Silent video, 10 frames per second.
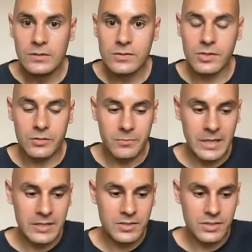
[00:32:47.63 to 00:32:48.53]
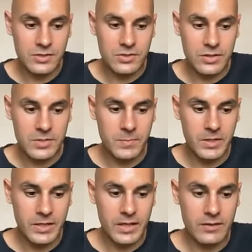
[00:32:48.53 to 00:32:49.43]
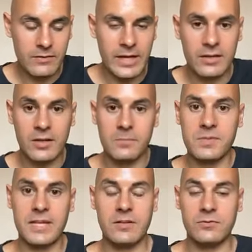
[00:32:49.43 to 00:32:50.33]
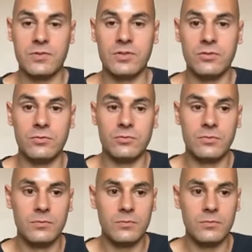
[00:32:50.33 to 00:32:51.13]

So managing the stress bucket, that comes down to